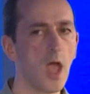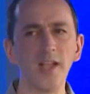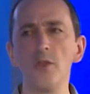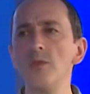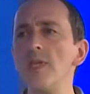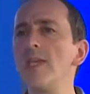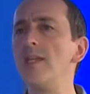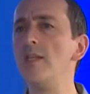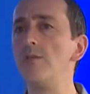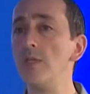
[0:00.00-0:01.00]
I don't think
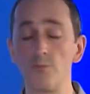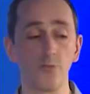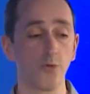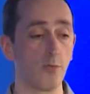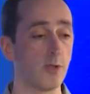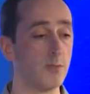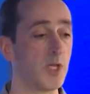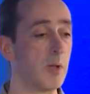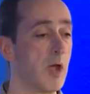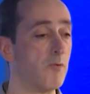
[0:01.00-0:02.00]
any of these problems
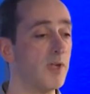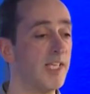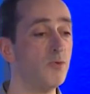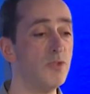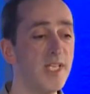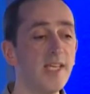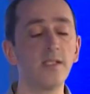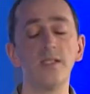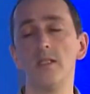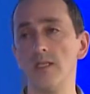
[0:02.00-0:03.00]
are really unique
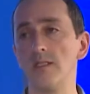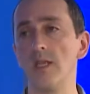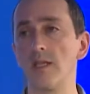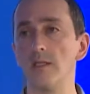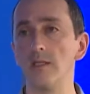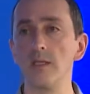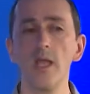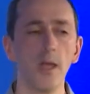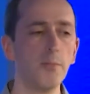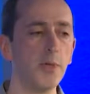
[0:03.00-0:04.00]
to these sectors,
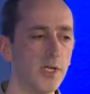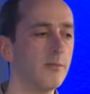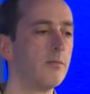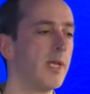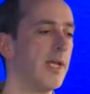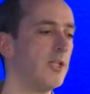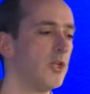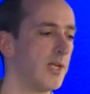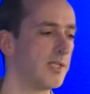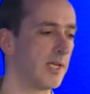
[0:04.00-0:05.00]
but they're
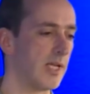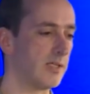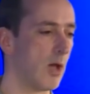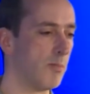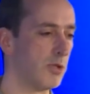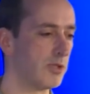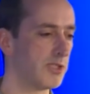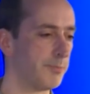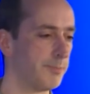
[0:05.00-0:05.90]
interesting examples.